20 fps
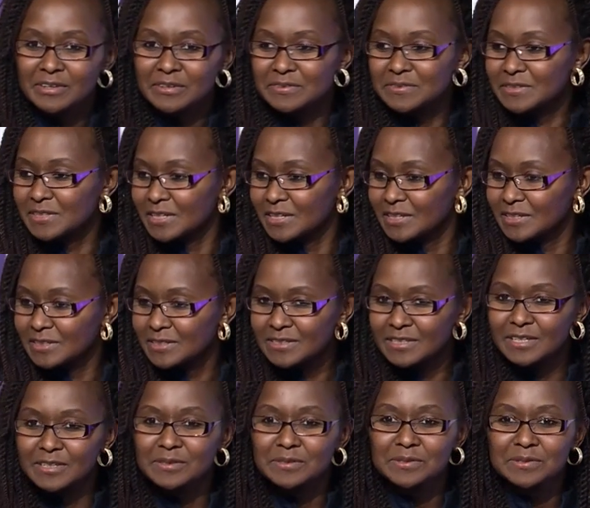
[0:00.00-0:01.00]
They
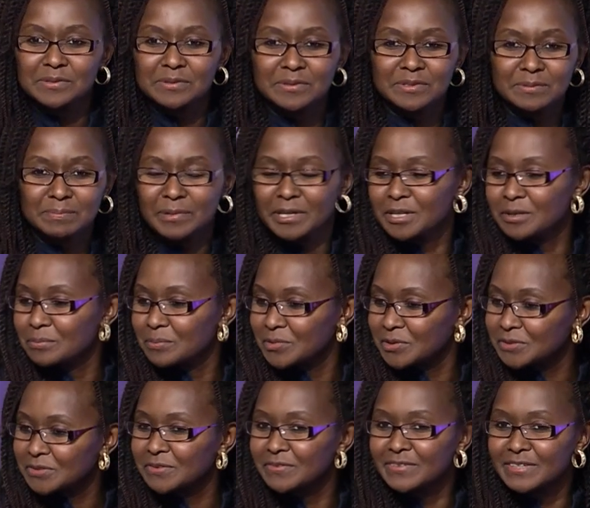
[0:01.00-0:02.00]
tend to spend
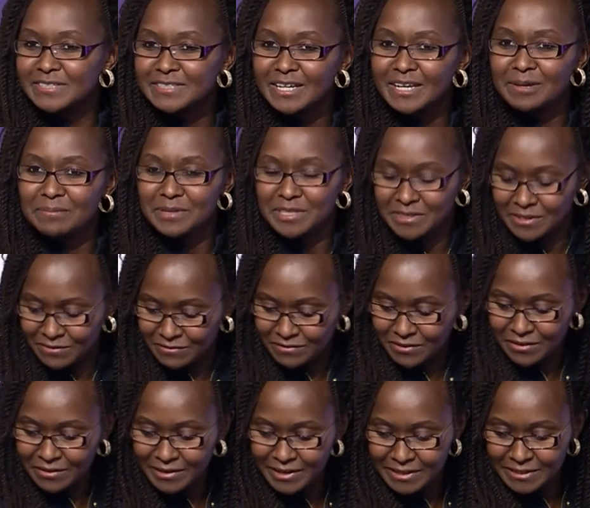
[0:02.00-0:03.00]
most of the time in the
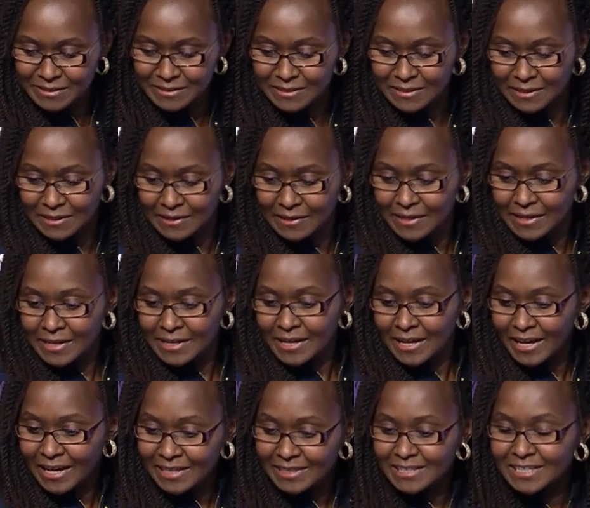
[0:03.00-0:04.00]
forest.
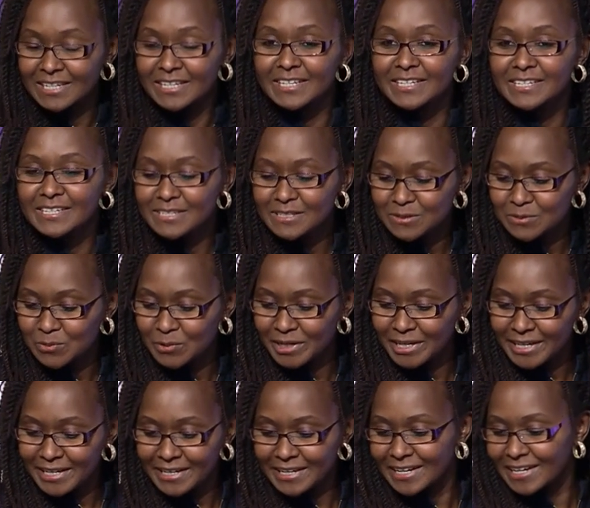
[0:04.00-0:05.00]
Uh, the ladies
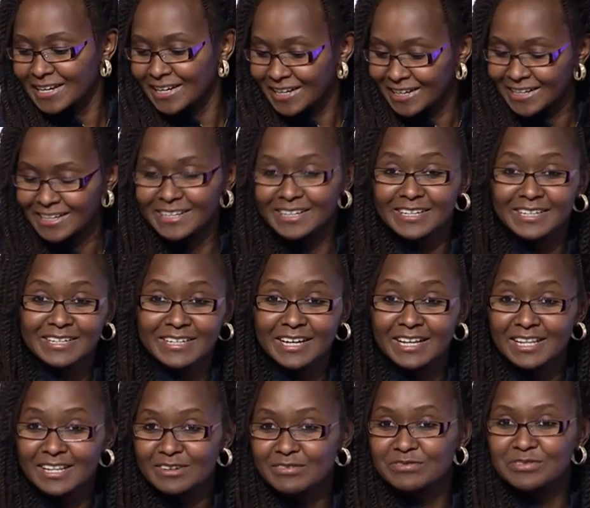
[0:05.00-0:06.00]
wear
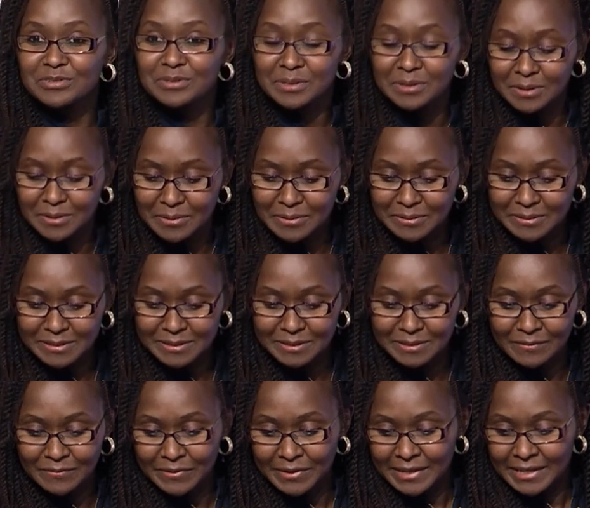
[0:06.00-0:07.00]
colorful clothes,
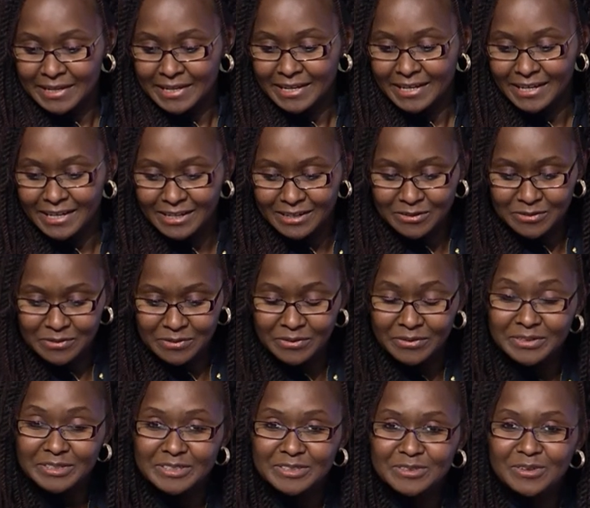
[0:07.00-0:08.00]
and you
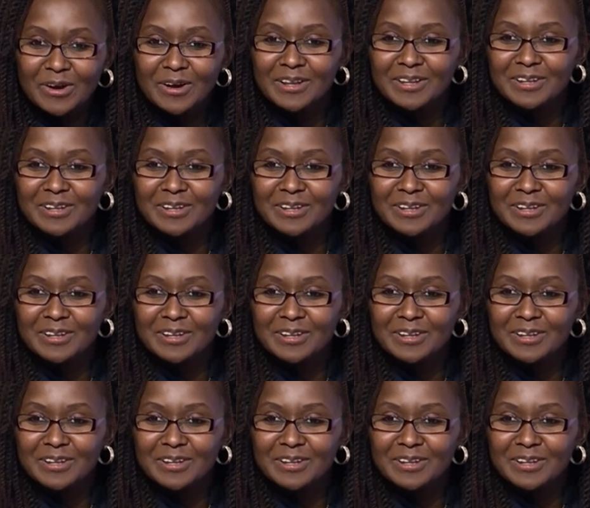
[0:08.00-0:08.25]
notice all